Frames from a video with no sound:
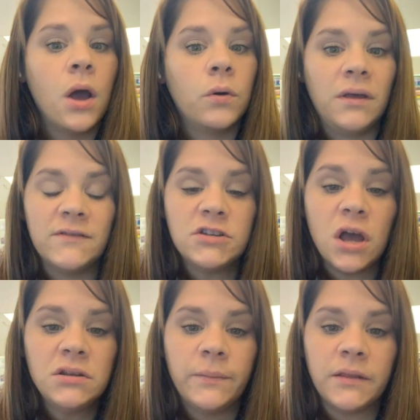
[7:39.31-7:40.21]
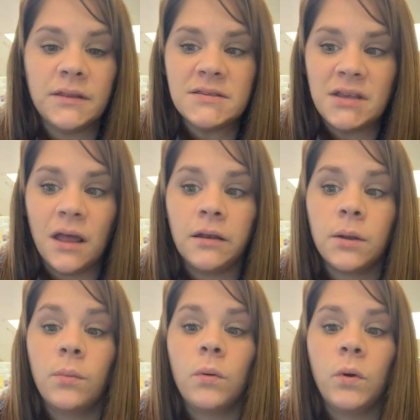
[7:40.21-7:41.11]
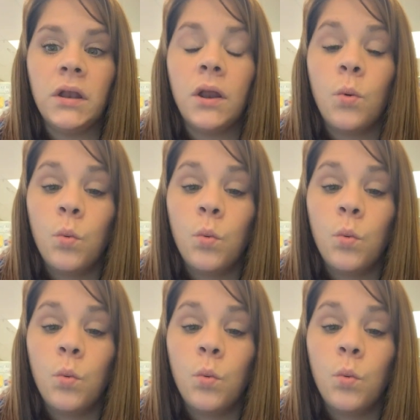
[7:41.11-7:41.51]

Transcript: We haven't talked about this yet, but when